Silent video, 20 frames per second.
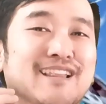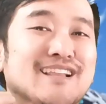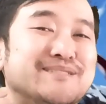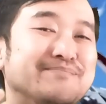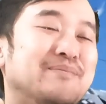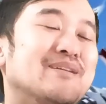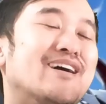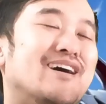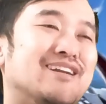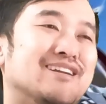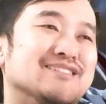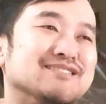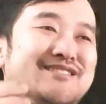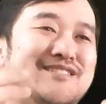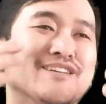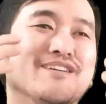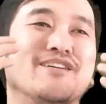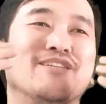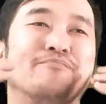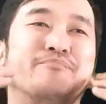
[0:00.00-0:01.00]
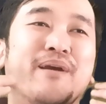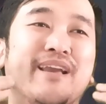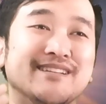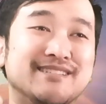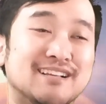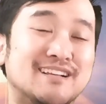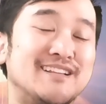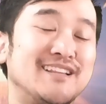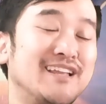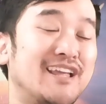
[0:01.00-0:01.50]
Let's be honest,
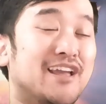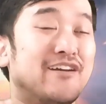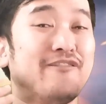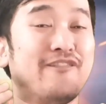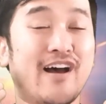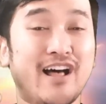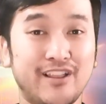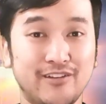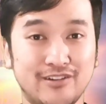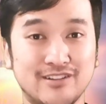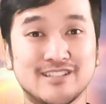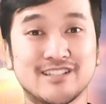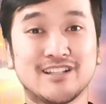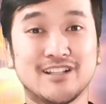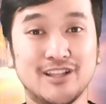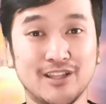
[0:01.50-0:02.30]
basically a Valorant's